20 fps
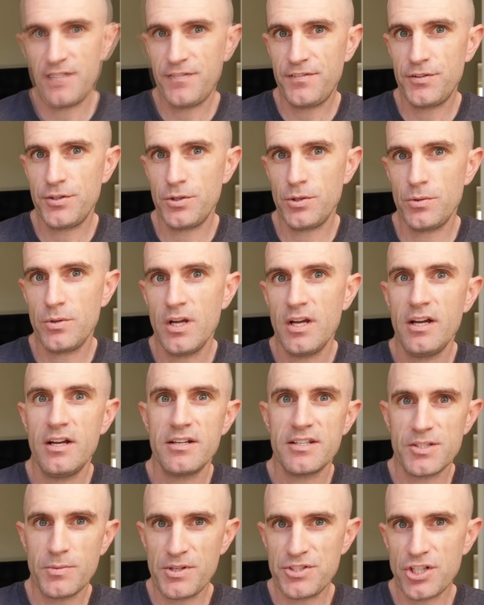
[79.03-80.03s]
If you
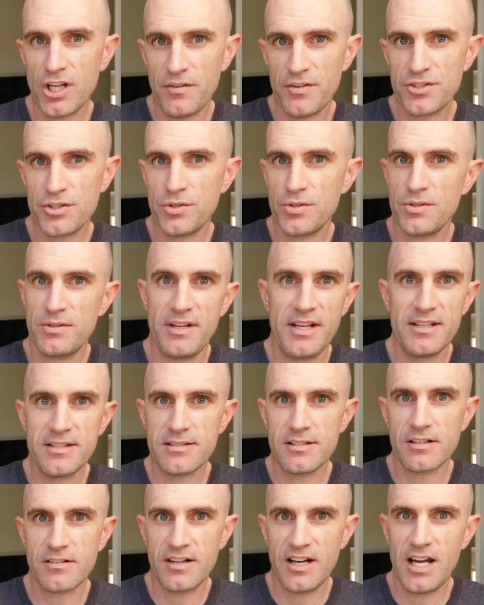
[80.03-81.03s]
switch over to
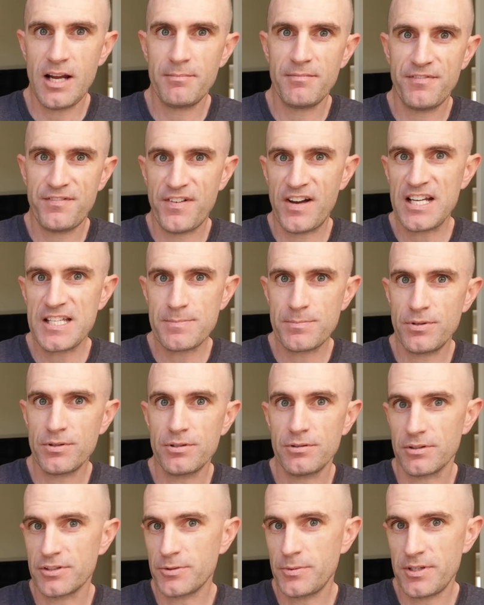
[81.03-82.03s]
Instagram,
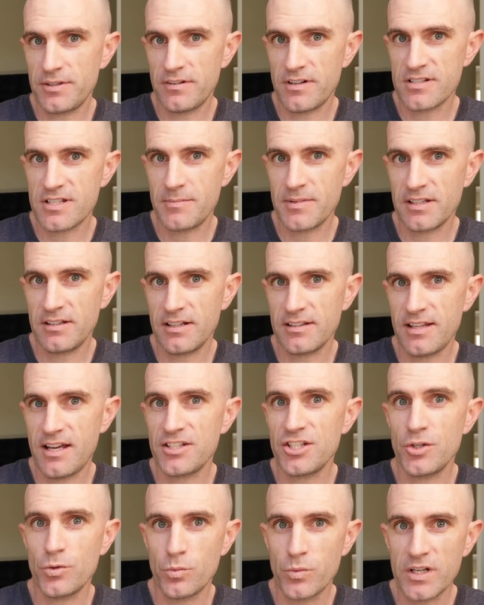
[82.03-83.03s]
Facebook, or Twitter or something like
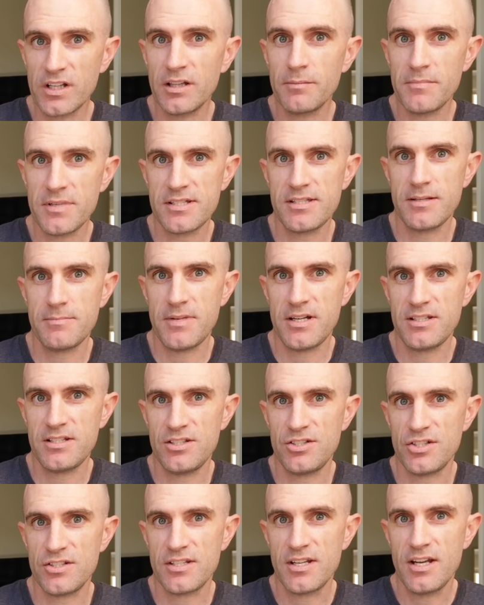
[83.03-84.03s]
that, you will miss the
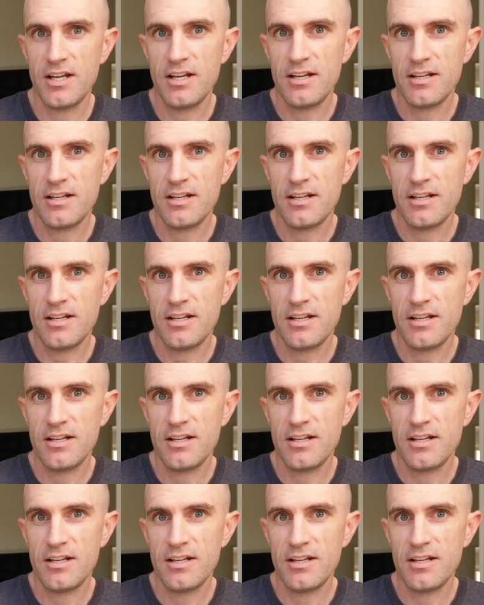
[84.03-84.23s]
messages.